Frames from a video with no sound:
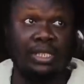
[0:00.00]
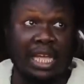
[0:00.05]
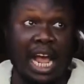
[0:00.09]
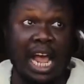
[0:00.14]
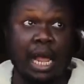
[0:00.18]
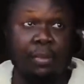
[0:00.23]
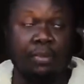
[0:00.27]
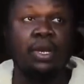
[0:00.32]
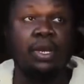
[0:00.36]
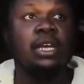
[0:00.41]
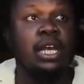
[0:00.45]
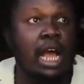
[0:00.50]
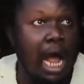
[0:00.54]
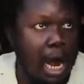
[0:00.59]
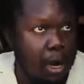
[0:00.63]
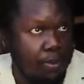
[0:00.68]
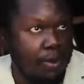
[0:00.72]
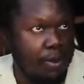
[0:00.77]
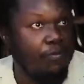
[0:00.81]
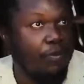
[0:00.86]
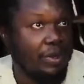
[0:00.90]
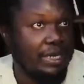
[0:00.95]
time, I'll pay
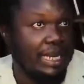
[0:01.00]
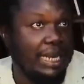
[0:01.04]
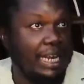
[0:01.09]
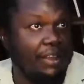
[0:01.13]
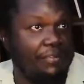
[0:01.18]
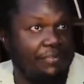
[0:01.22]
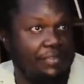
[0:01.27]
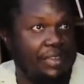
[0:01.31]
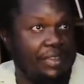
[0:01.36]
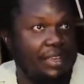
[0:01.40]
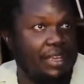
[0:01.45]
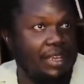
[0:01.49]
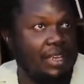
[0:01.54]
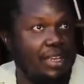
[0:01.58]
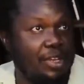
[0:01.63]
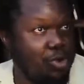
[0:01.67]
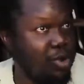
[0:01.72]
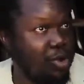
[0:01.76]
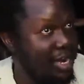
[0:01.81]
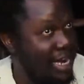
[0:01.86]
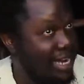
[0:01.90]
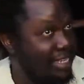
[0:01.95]
for the levy. You
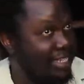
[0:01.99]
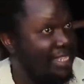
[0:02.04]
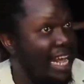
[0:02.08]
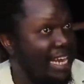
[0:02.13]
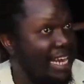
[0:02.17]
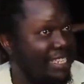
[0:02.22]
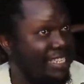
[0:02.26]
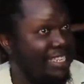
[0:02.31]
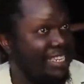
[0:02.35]
understand?